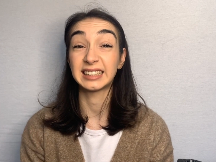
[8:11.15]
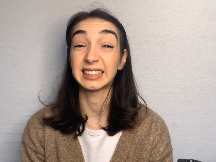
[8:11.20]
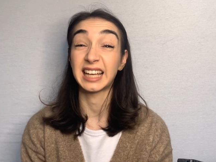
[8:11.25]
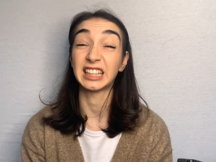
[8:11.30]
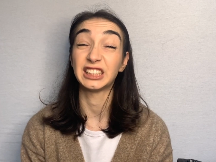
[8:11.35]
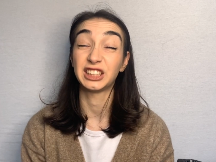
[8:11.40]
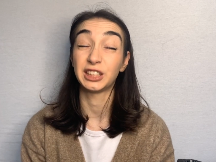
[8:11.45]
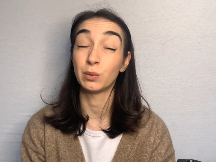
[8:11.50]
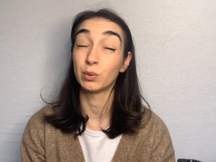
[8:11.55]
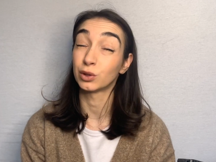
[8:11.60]
And
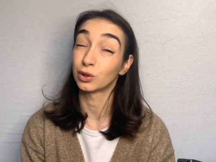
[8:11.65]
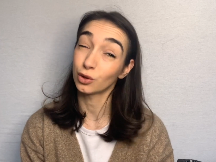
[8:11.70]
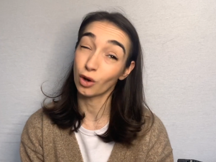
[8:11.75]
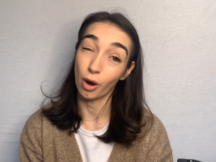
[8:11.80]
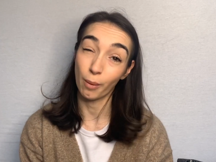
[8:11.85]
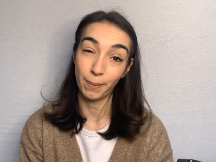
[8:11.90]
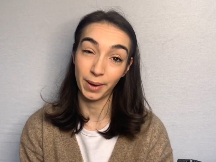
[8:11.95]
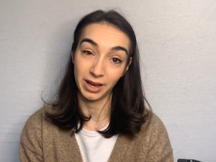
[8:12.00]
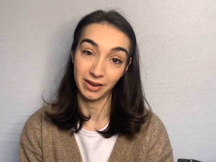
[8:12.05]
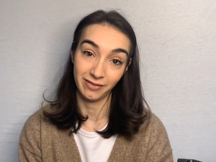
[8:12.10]
she was not a
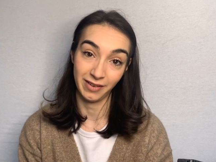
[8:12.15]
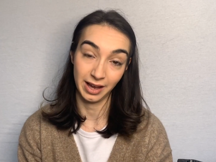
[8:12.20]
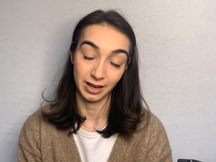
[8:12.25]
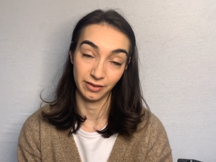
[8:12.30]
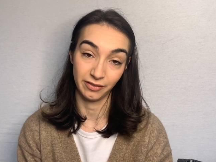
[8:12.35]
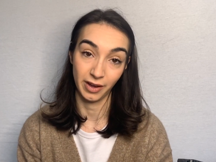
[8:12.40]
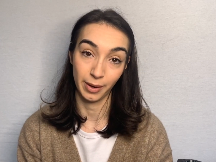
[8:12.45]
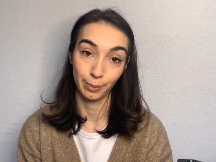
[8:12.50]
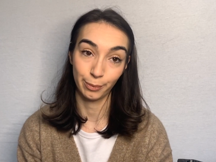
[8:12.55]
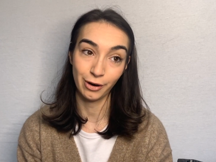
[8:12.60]
big fan of
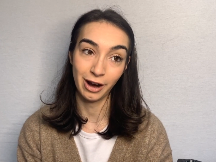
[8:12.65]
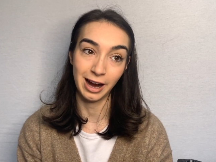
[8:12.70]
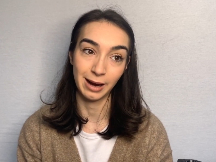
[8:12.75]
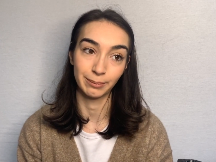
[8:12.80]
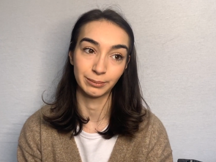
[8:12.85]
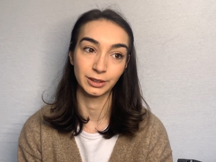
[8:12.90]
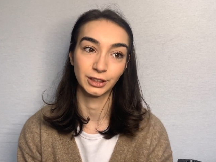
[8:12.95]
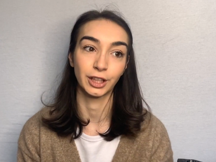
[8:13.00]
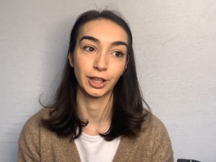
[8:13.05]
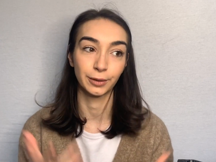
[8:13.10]
her pram.
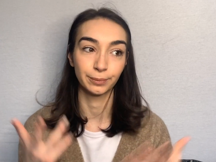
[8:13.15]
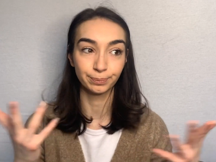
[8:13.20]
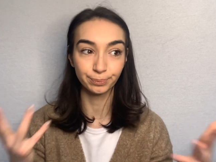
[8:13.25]
So